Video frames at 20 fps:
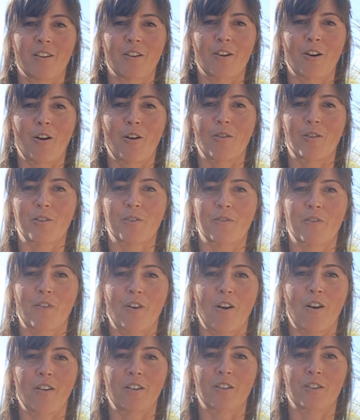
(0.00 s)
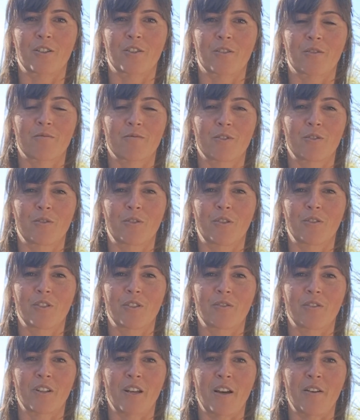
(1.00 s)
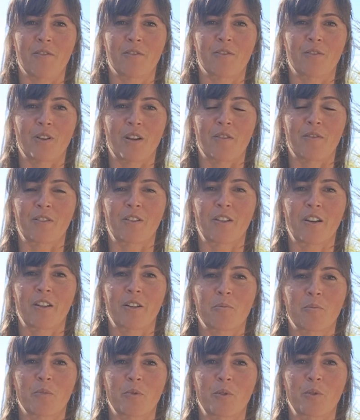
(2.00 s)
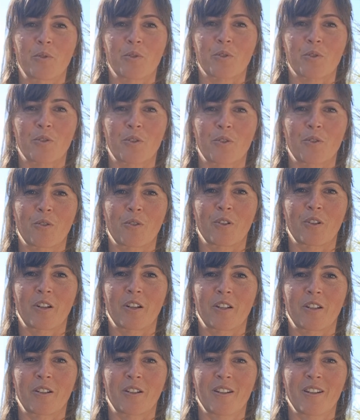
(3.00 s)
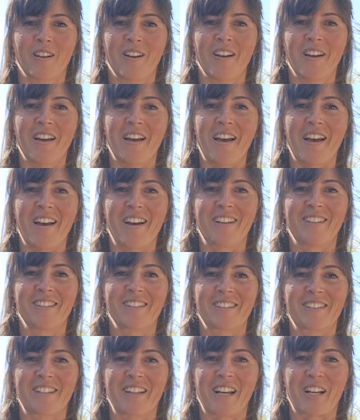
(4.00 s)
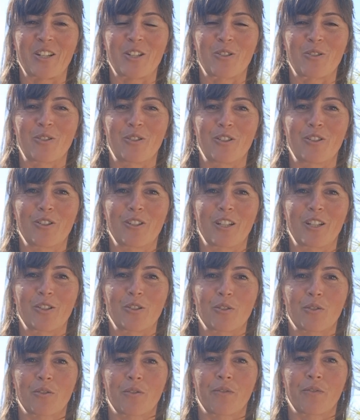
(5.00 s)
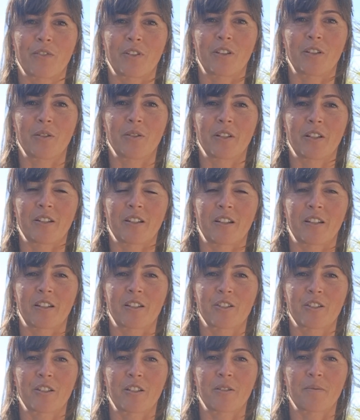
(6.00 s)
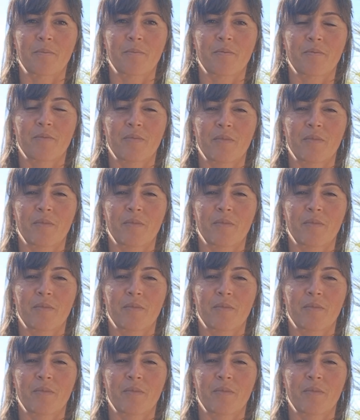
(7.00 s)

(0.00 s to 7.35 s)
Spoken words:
go as far as you don't even have to have another person or another hand next to you. You can just feel that energy.